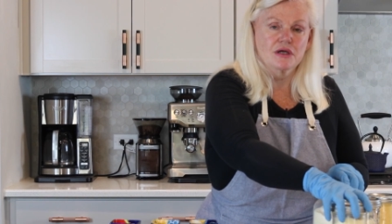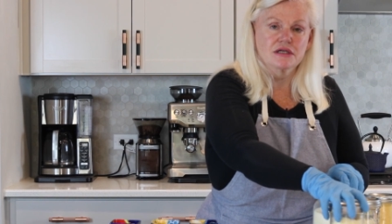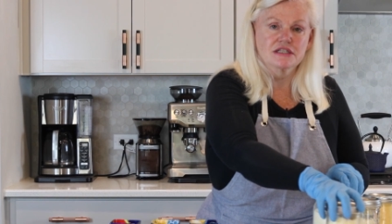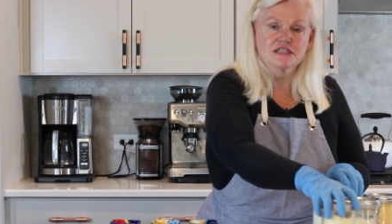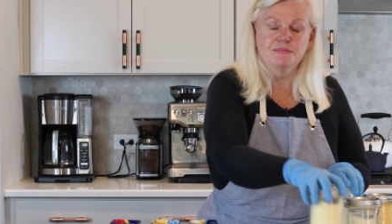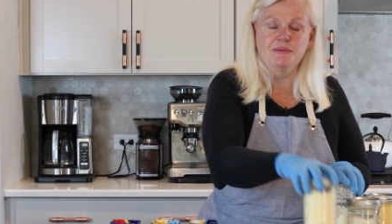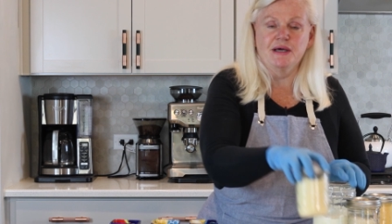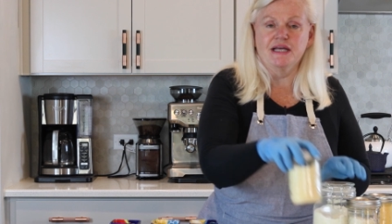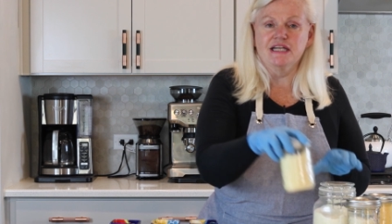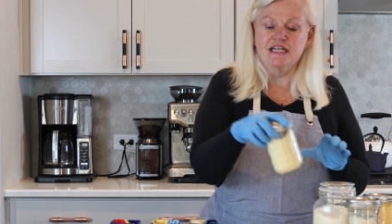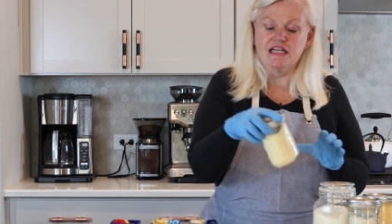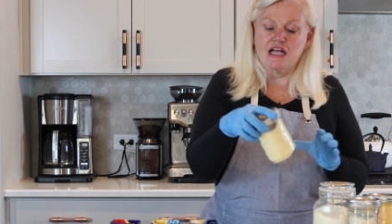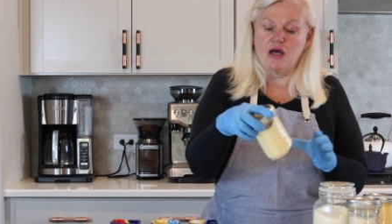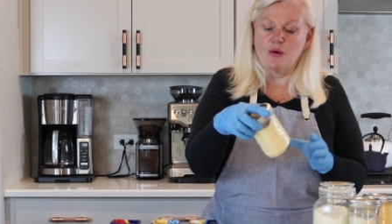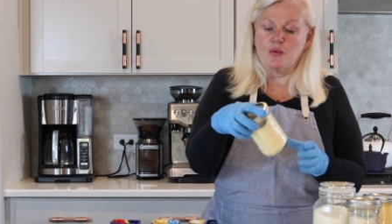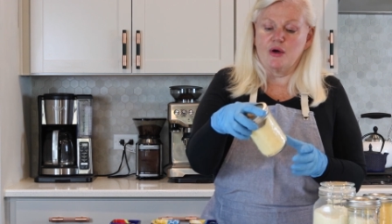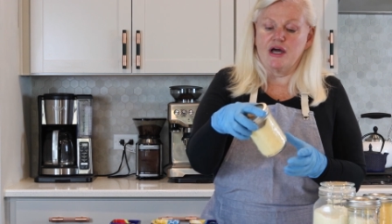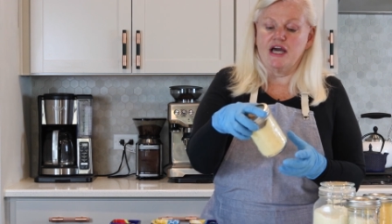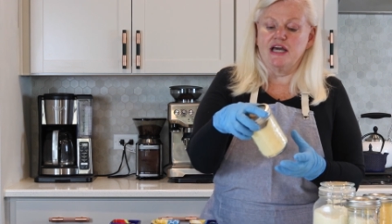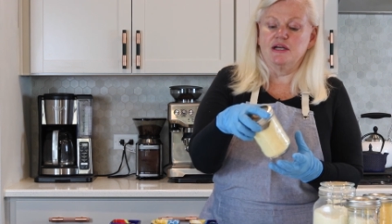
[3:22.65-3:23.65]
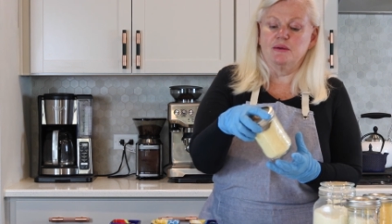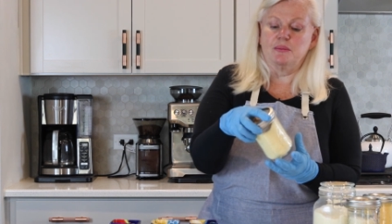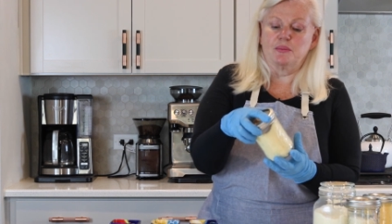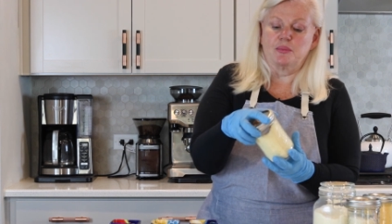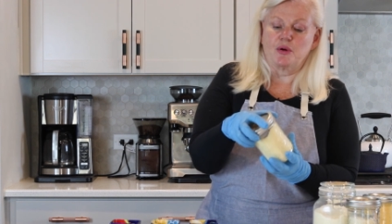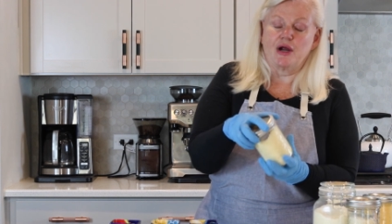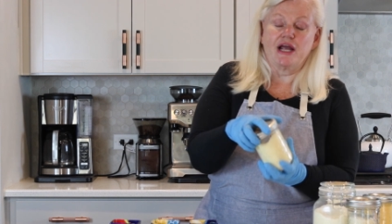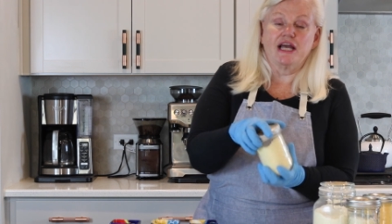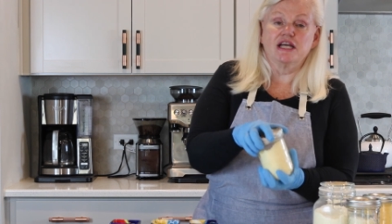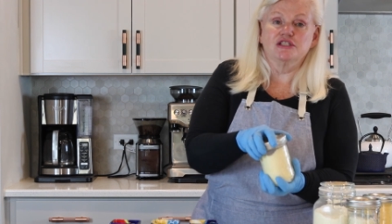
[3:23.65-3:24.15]
Depending on what kind of
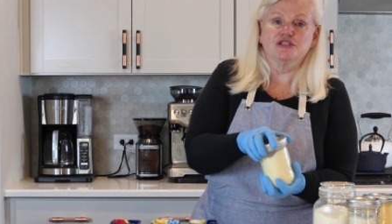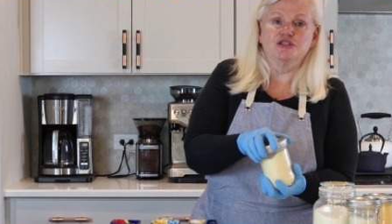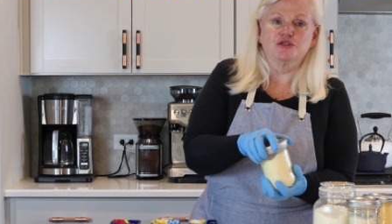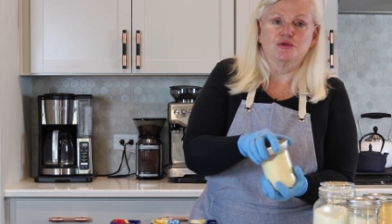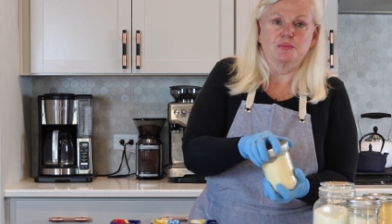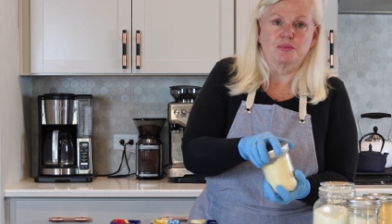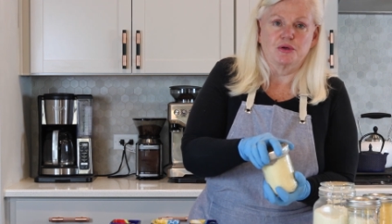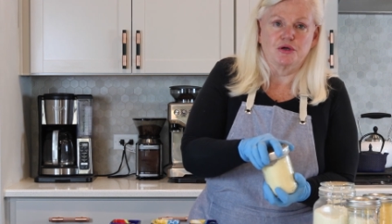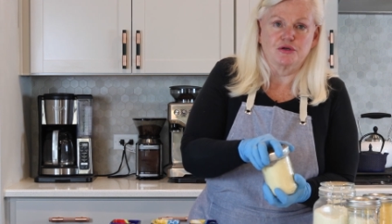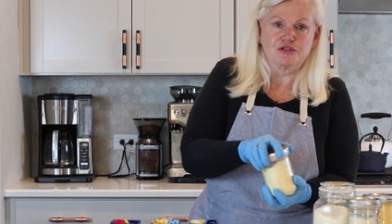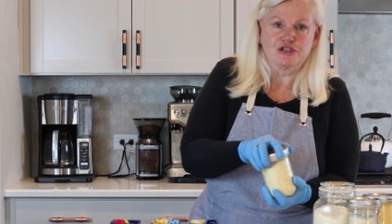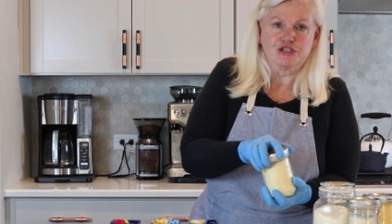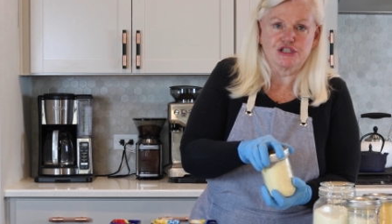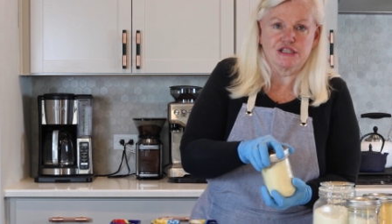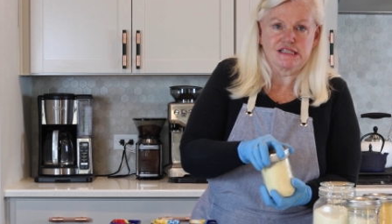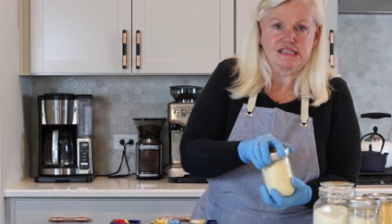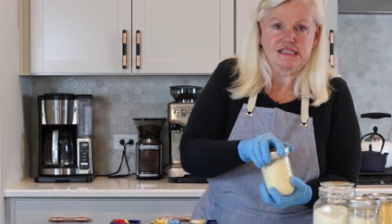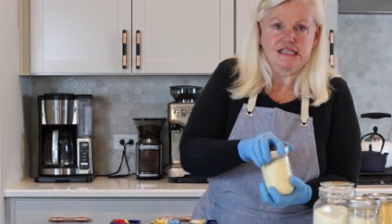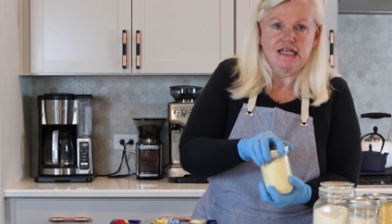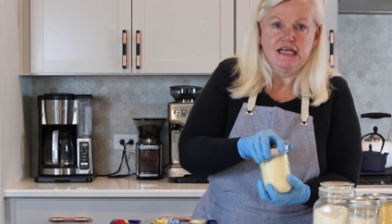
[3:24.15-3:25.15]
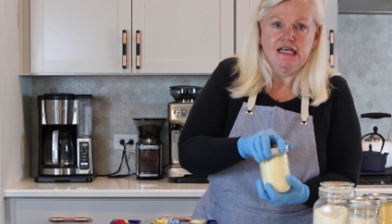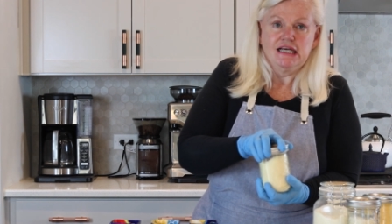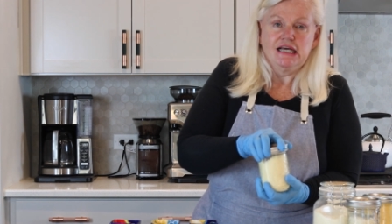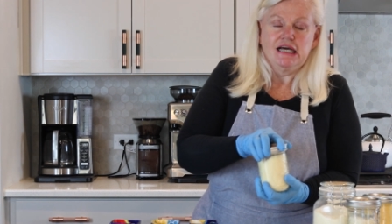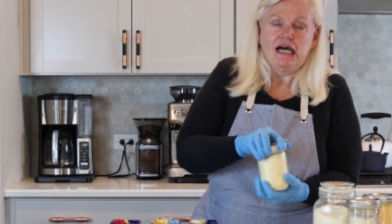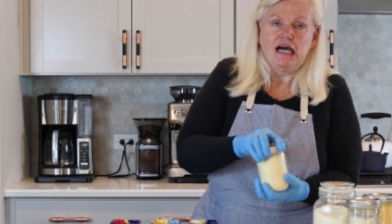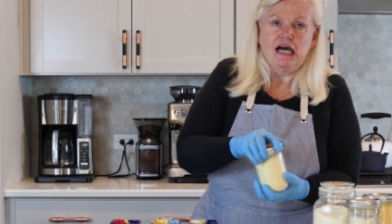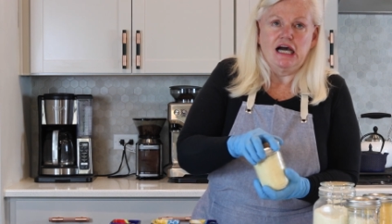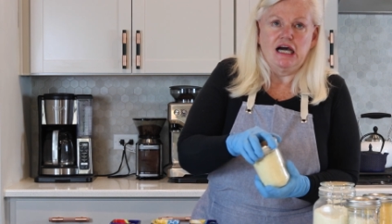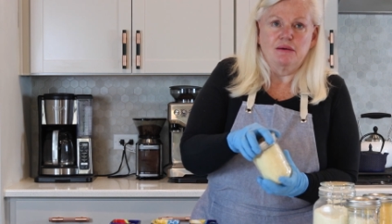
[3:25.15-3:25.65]
brand you purchase,
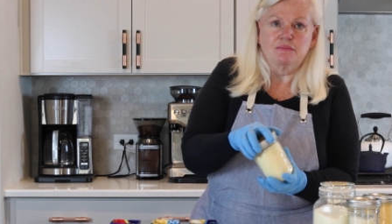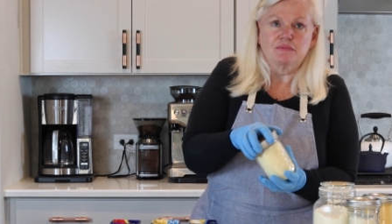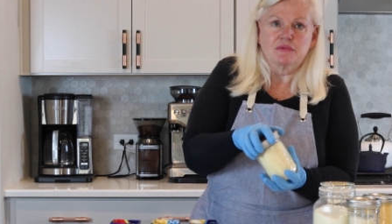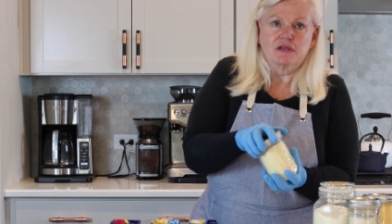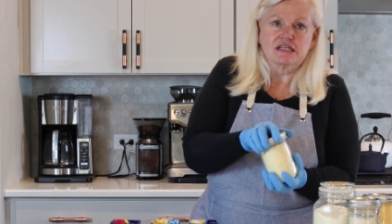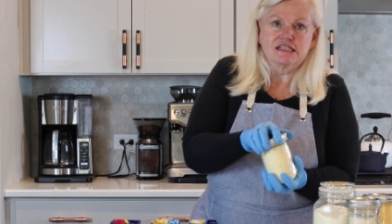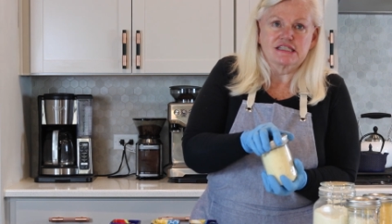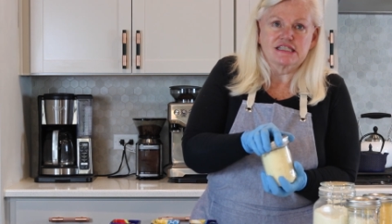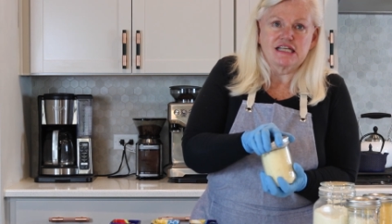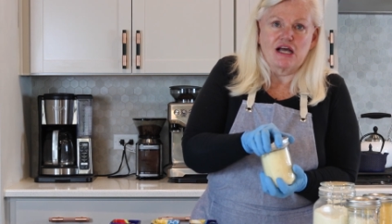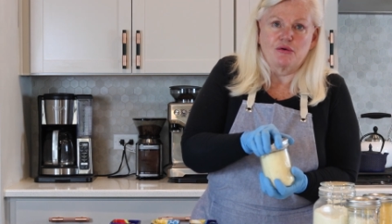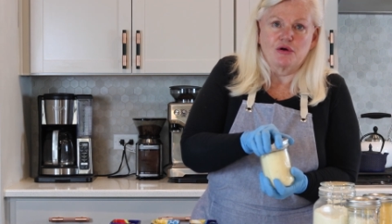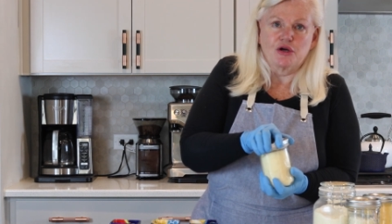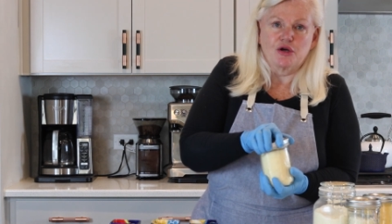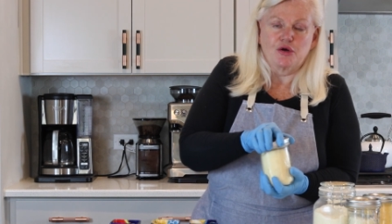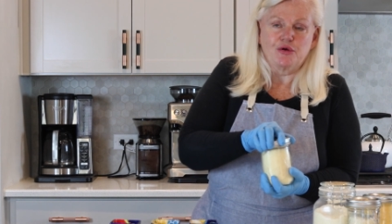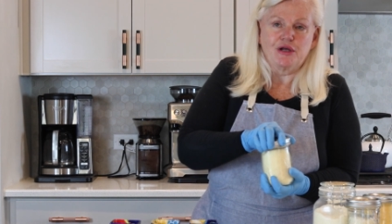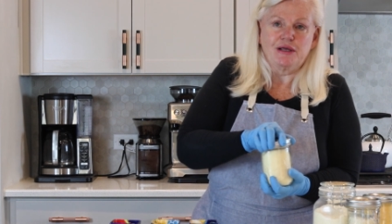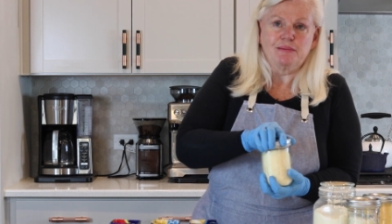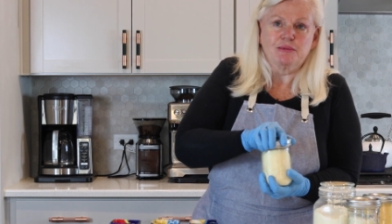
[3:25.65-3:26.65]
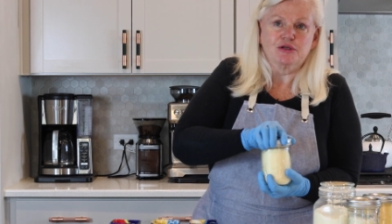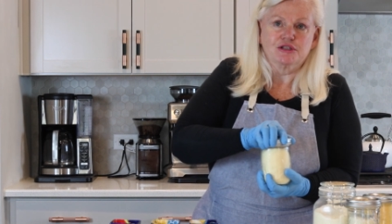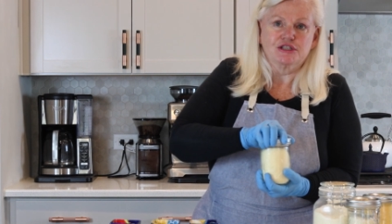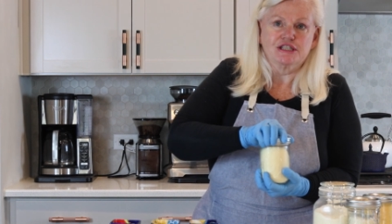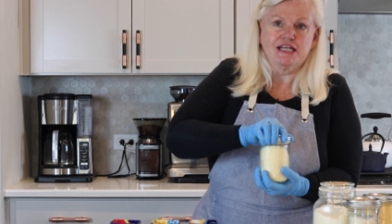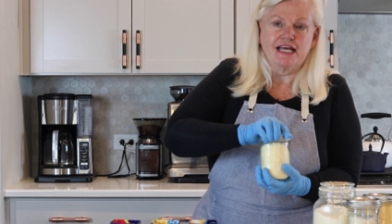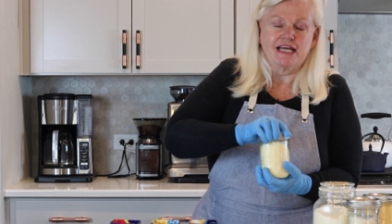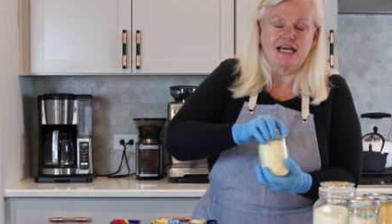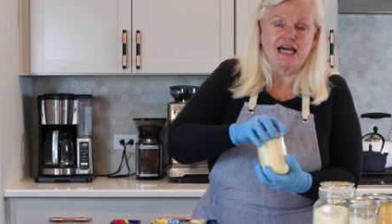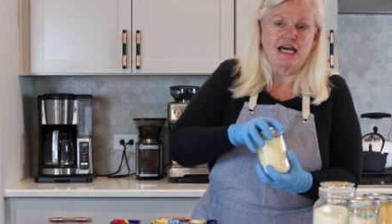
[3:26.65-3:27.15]
the sour cream could
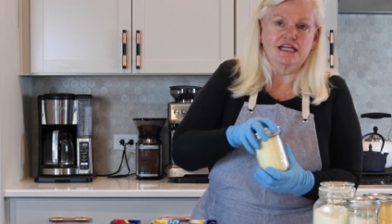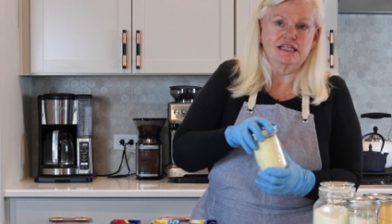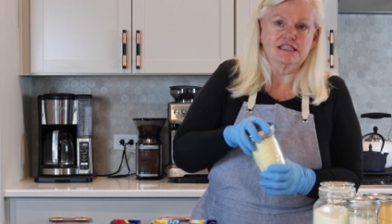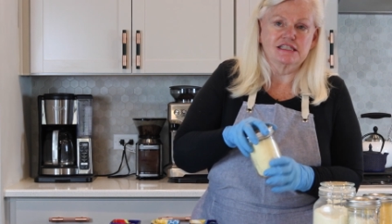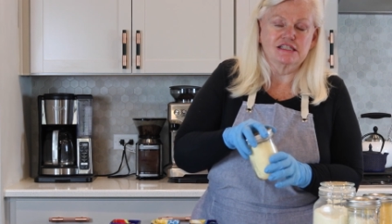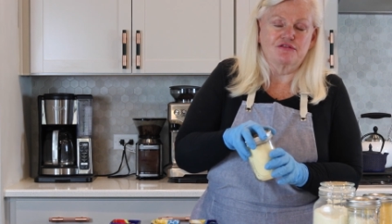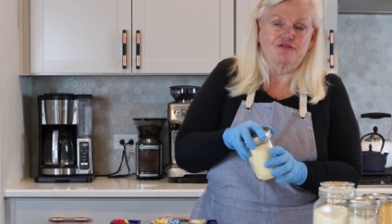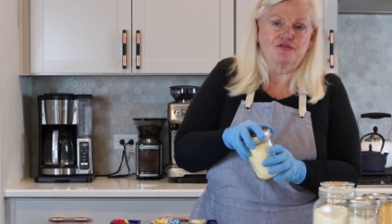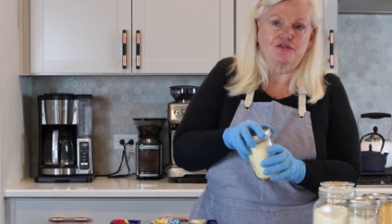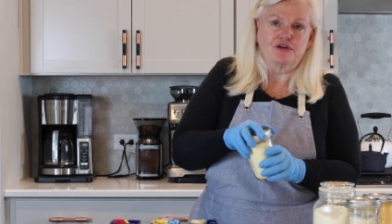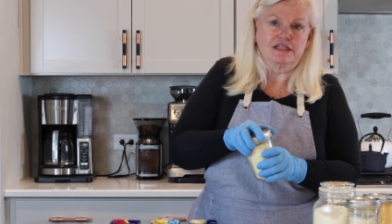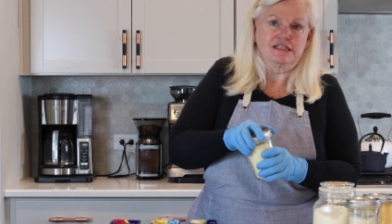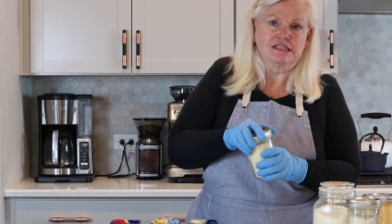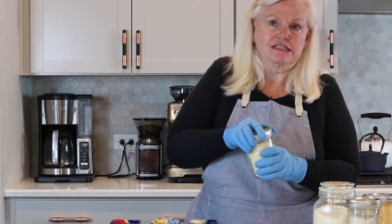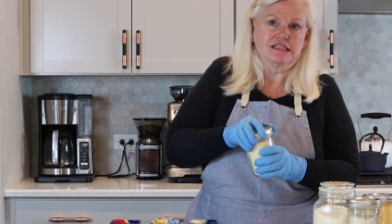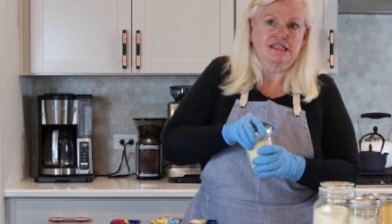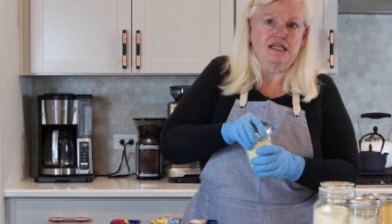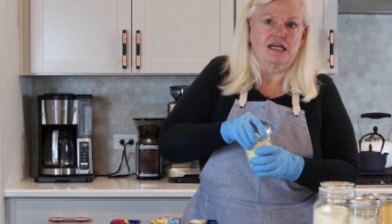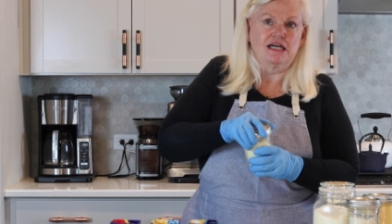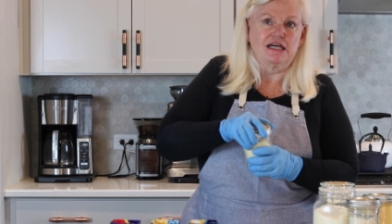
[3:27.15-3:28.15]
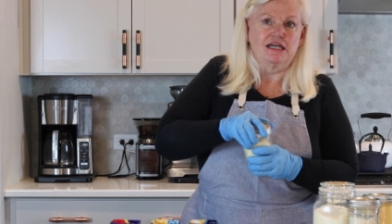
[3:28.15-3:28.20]
take on a different